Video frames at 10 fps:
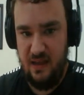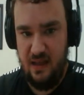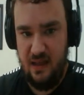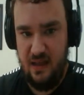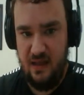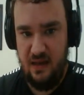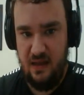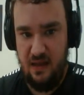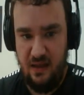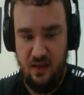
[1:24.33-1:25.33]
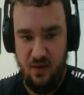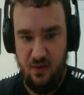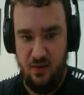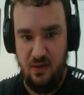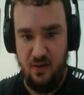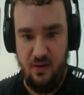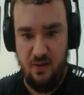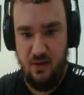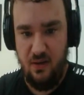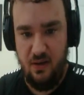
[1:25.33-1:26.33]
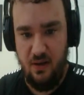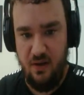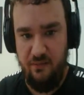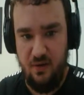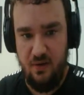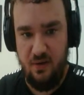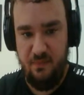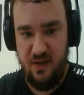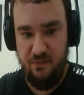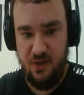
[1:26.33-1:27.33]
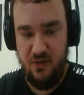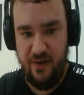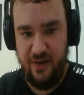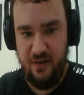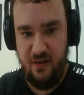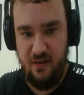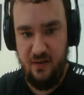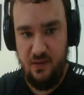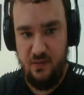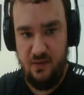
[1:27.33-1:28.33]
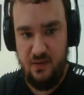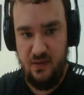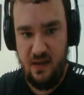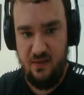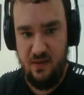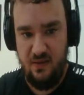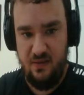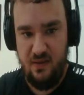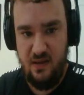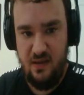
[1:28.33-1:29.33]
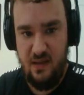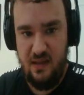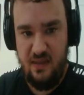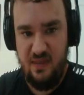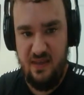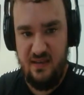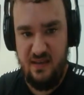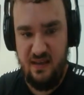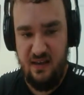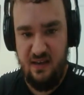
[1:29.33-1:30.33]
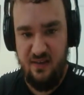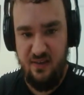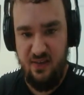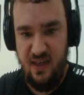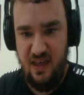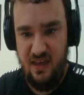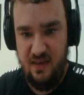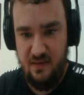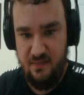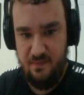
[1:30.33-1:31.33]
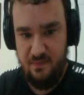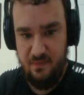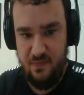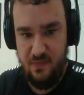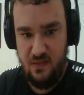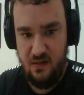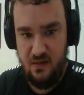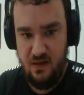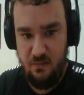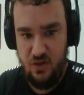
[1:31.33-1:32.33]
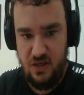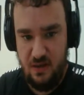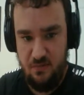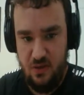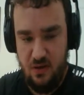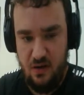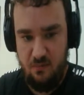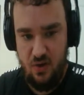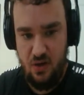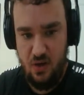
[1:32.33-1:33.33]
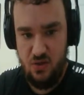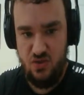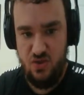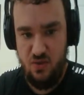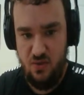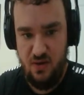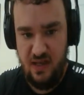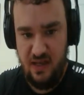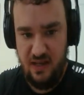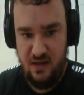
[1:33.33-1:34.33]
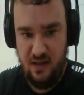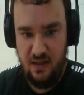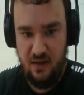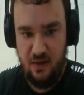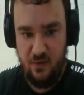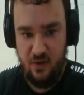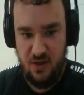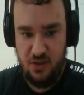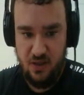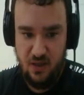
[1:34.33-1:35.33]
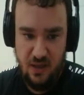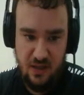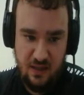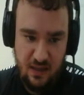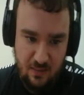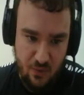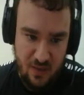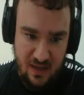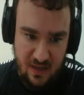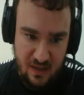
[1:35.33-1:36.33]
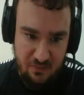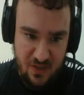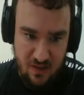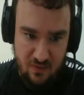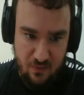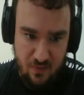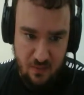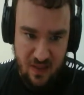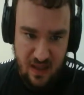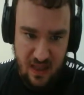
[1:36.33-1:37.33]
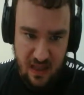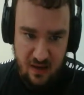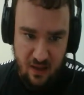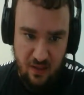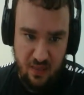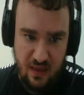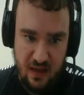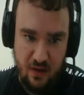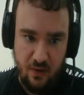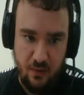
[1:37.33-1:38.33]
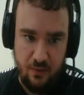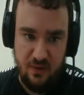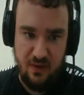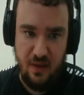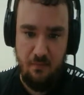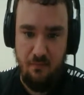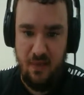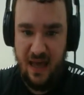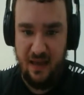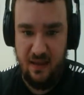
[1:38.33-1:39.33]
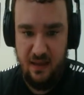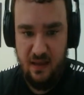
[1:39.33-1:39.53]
And he goes on for a bit of a talk sentence. This little thing. Number 238, Liberation. Liberating himself from the hand that holds him back.